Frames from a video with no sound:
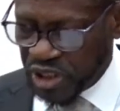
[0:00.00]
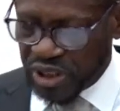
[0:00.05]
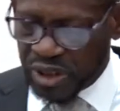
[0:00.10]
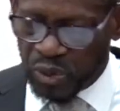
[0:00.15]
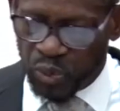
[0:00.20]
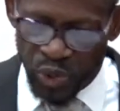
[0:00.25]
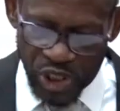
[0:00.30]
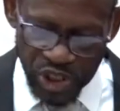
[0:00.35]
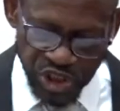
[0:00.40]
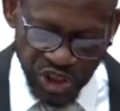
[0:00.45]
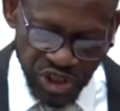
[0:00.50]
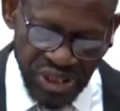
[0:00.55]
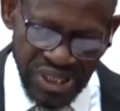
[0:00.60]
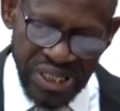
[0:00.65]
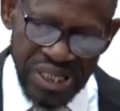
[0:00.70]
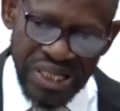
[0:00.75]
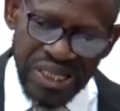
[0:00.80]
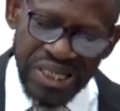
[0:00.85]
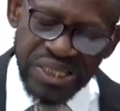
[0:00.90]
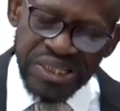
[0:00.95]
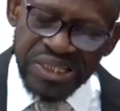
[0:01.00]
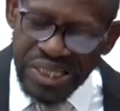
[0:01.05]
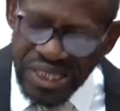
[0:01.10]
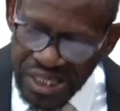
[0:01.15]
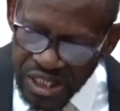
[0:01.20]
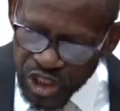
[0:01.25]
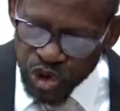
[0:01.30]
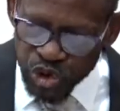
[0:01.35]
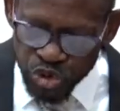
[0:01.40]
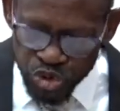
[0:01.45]
in which it
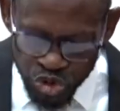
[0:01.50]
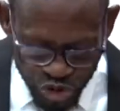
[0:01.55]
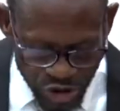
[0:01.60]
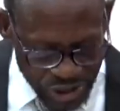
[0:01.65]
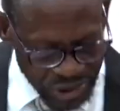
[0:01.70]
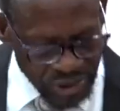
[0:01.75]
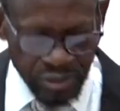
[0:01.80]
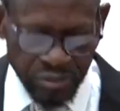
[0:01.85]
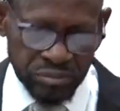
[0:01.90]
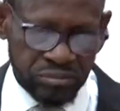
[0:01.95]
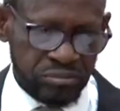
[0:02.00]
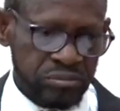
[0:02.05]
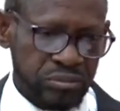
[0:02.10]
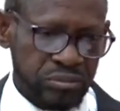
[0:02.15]
is written.